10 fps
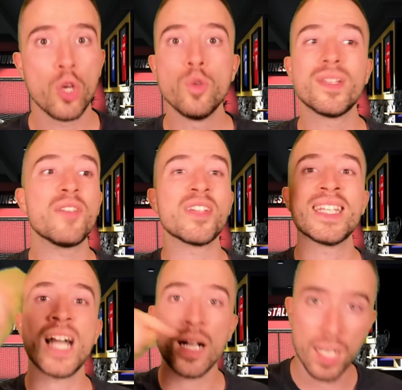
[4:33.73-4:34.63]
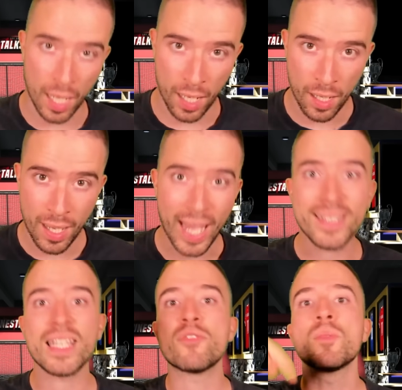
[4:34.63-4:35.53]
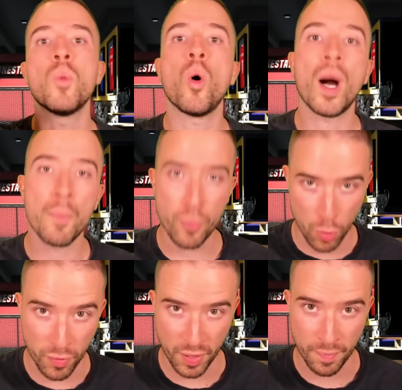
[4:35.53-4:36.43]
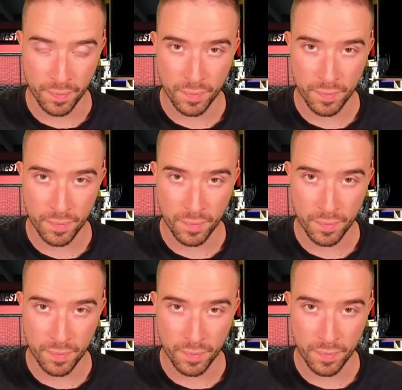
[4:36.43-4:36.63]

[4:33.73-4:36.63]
who's even younger and even more unproven.